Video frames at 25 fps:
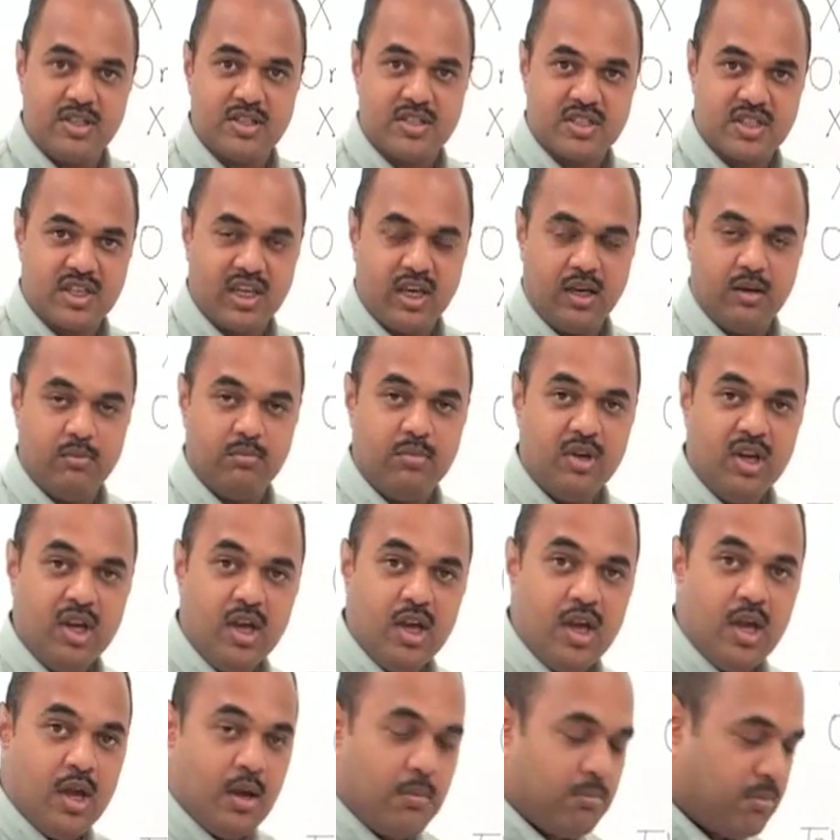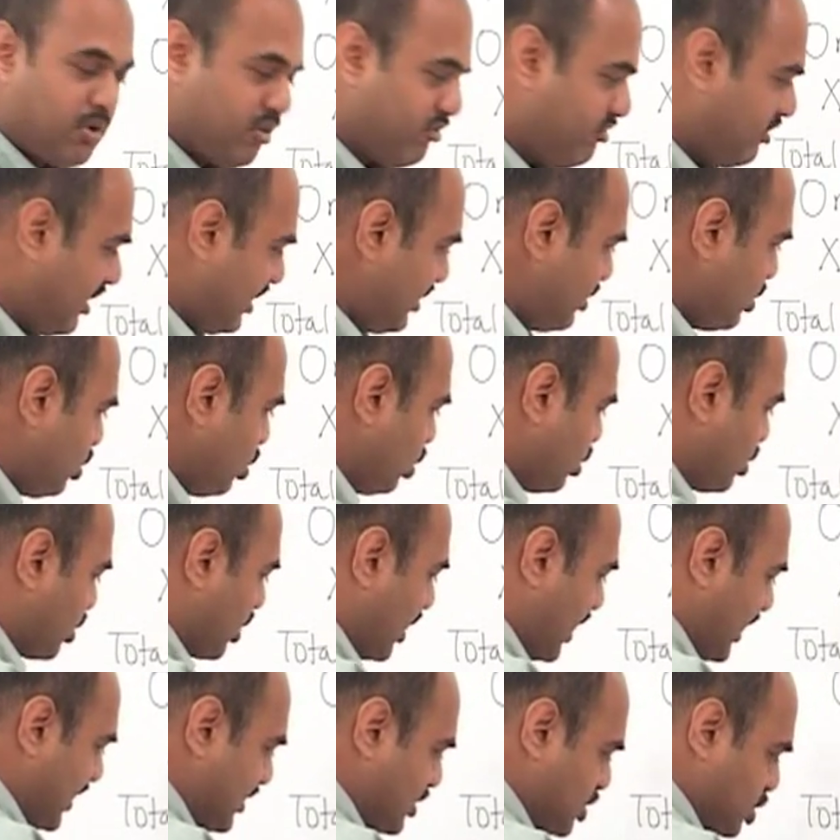the same but when you
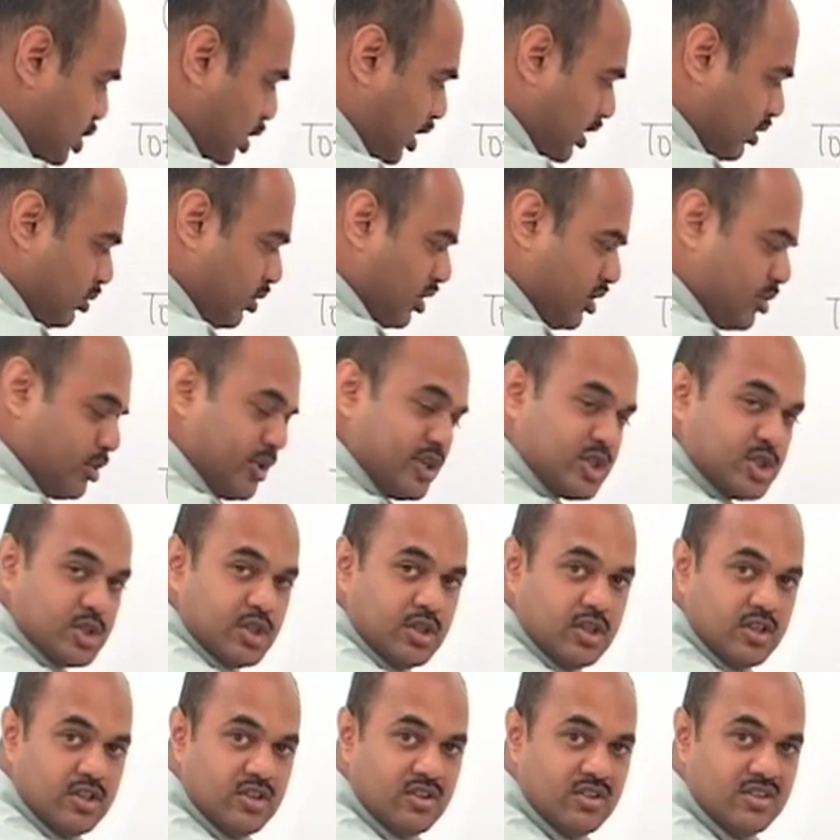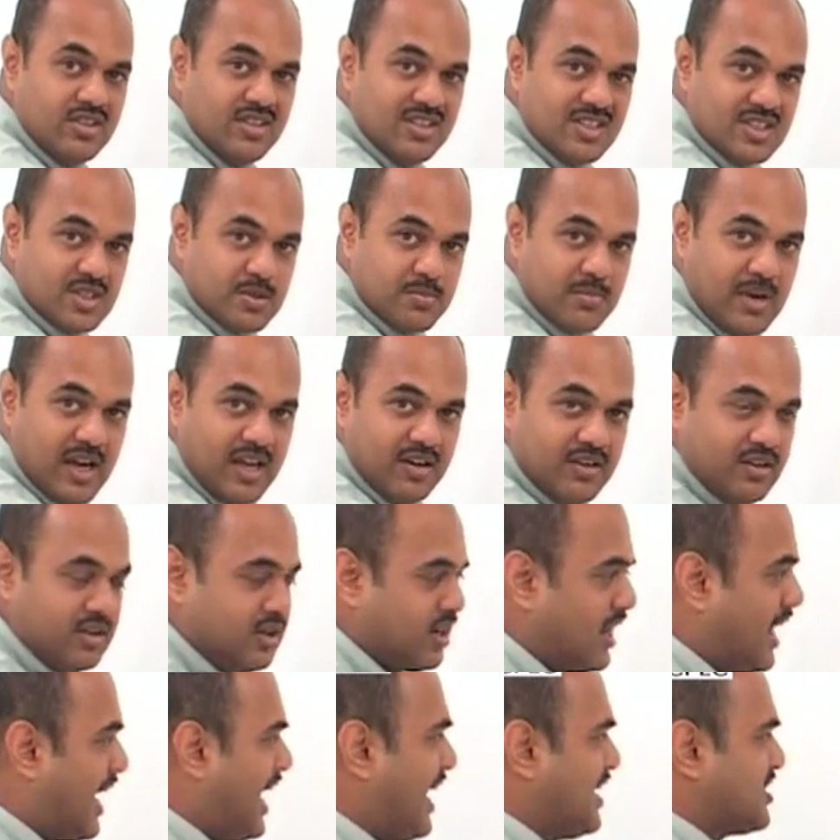try and solve a question in this
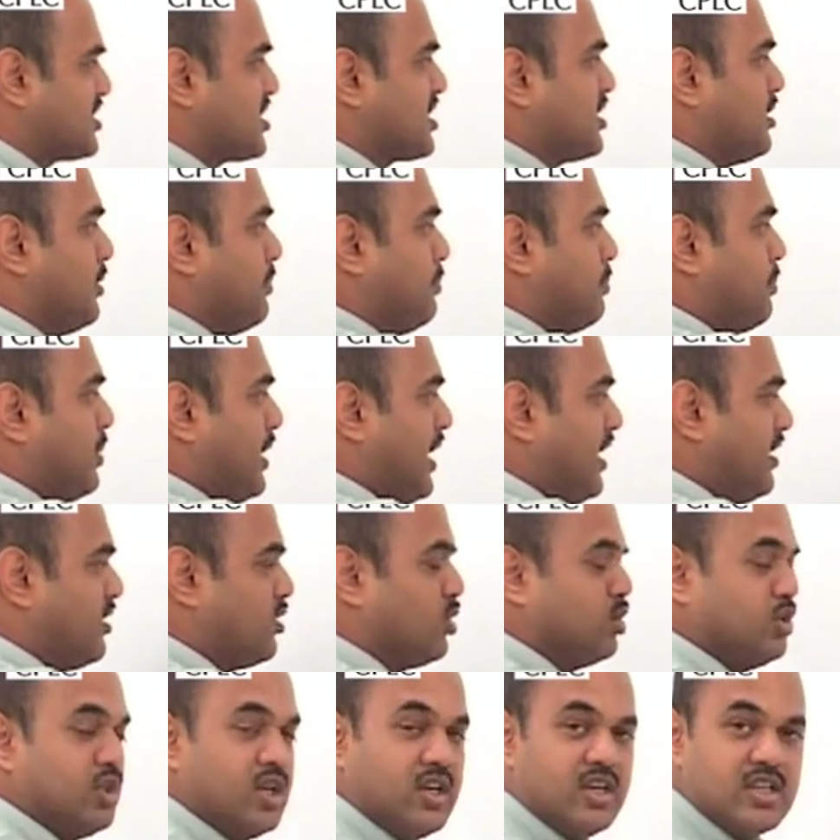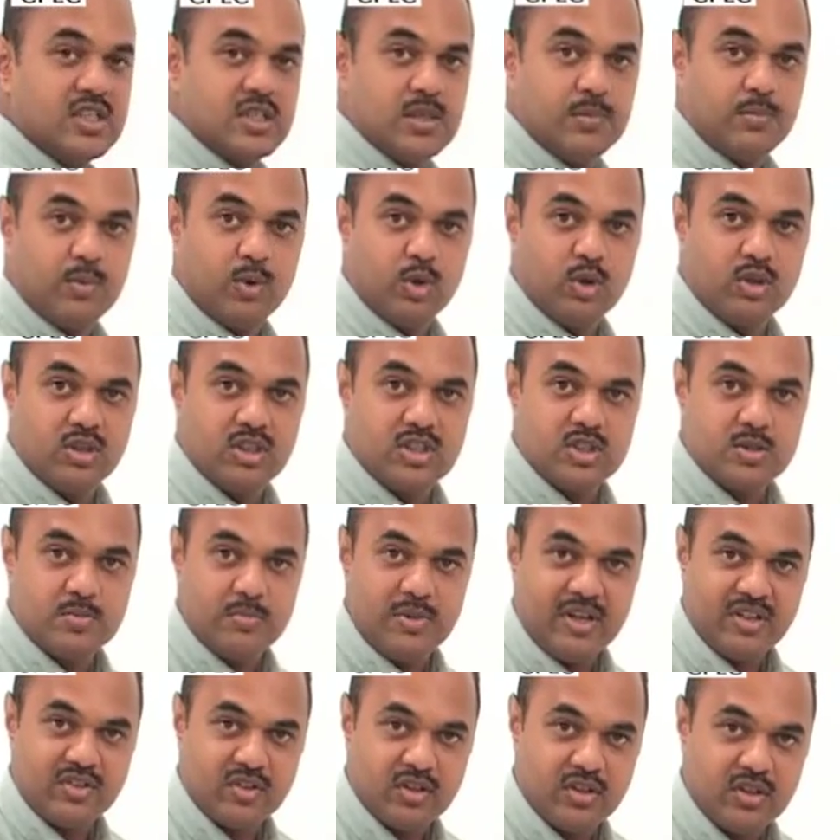manner as compared to the reciprocals
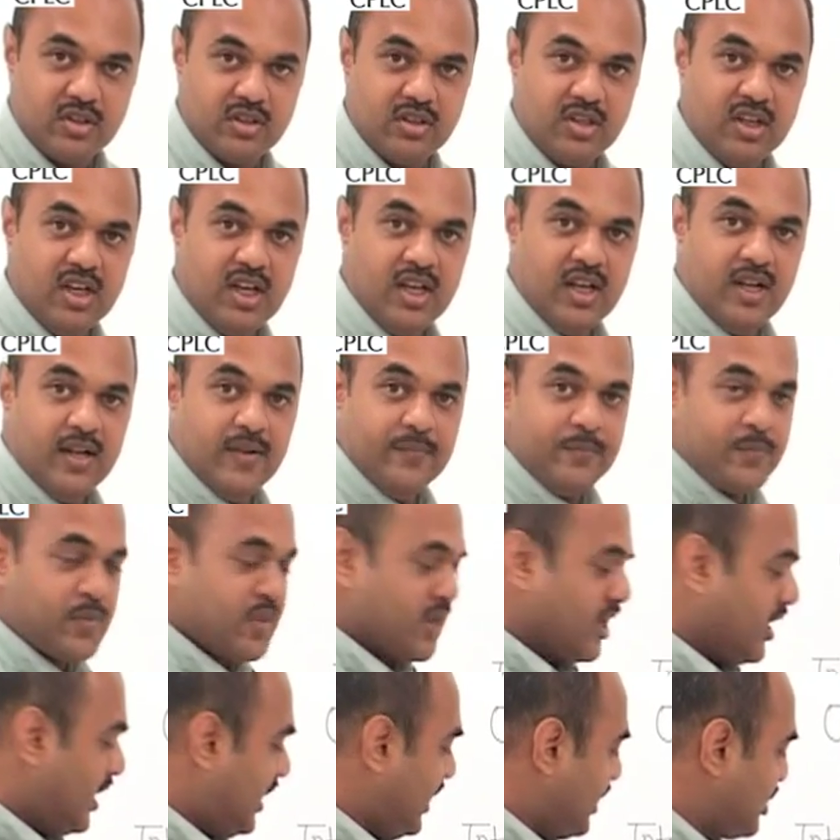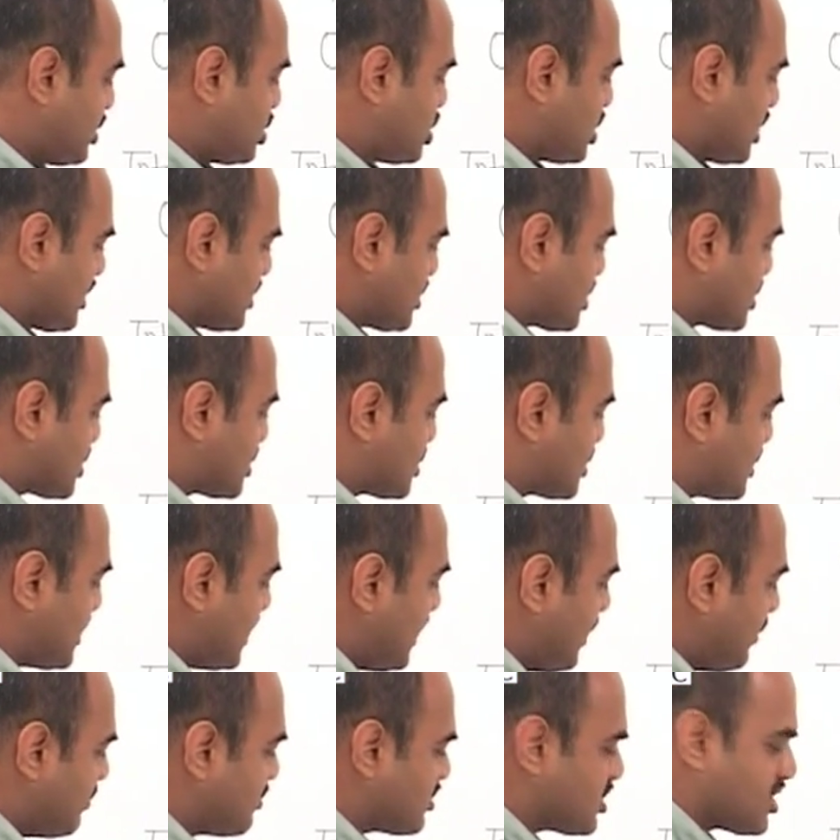method it just
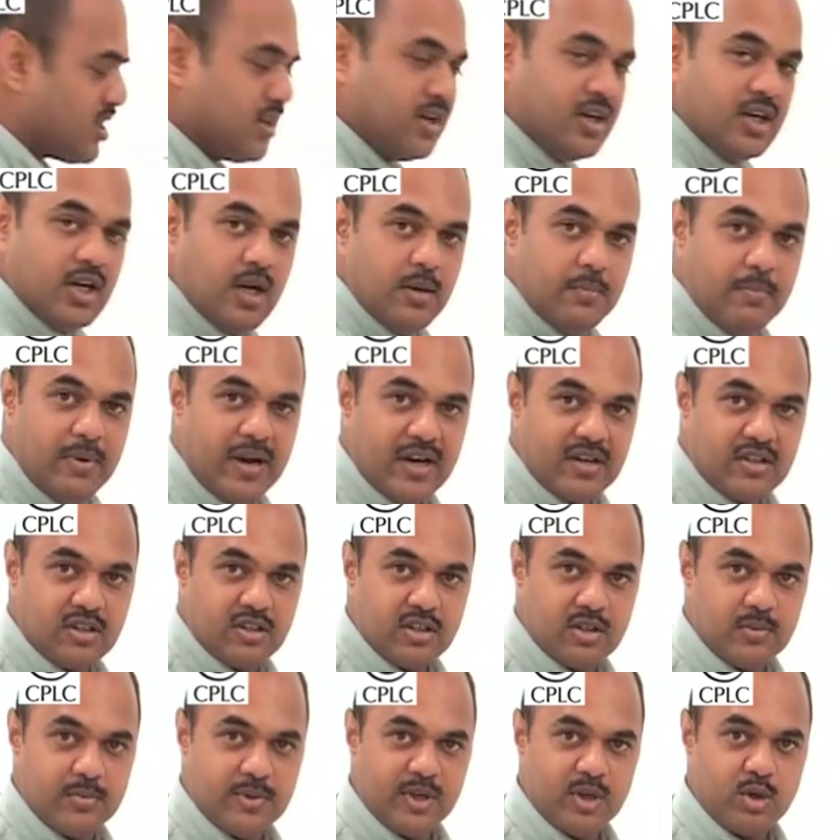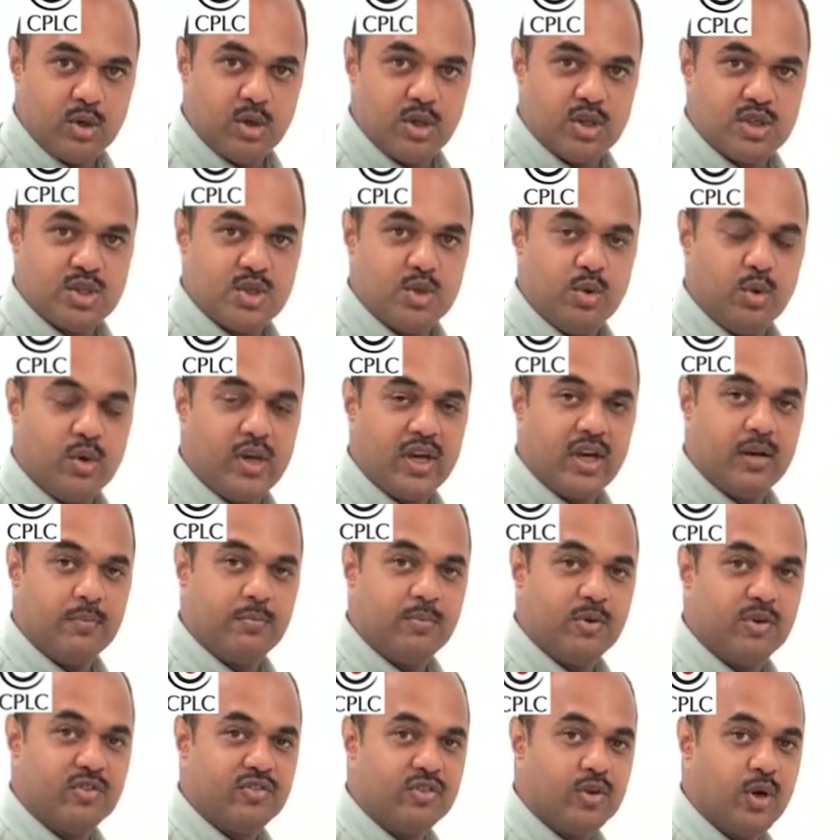seems a little better because you
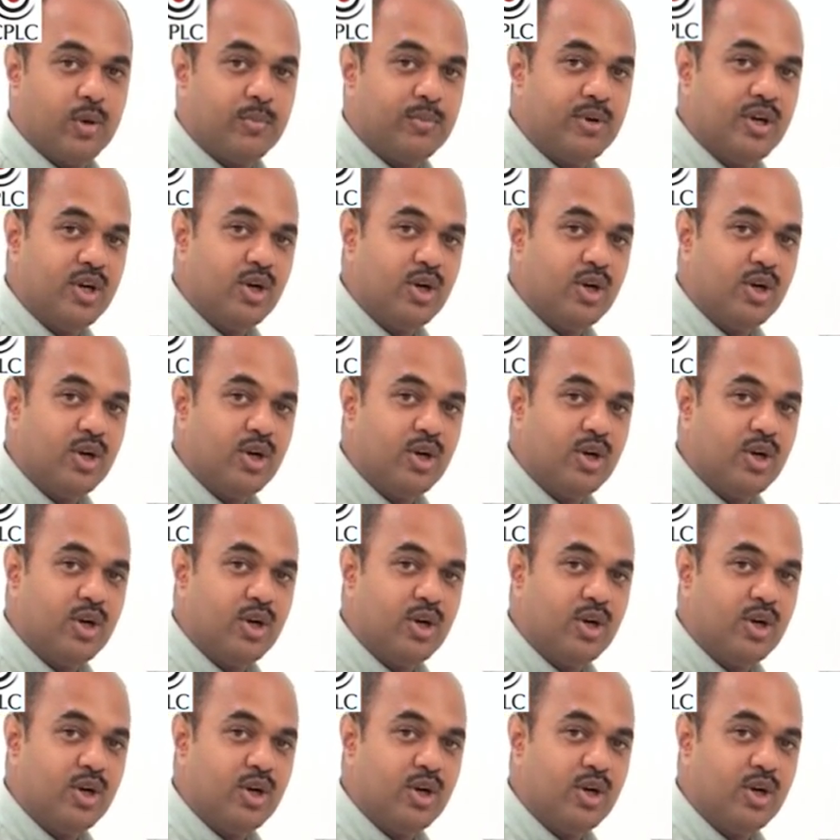can perform a